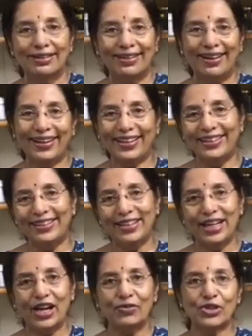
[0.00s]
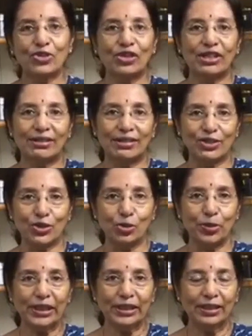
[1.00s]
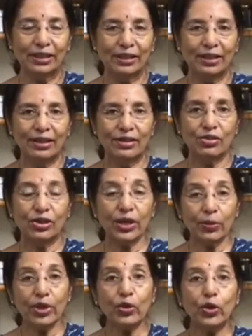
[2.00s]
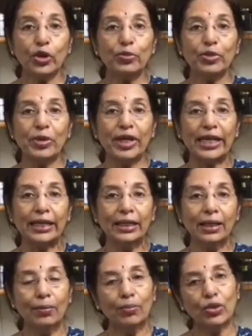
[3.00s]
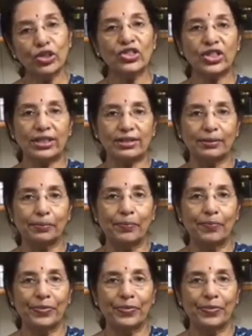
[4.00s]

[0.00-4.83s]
Hi, I'm Vasundhara Rajagopal. Today we're going to be making Poricha rasam.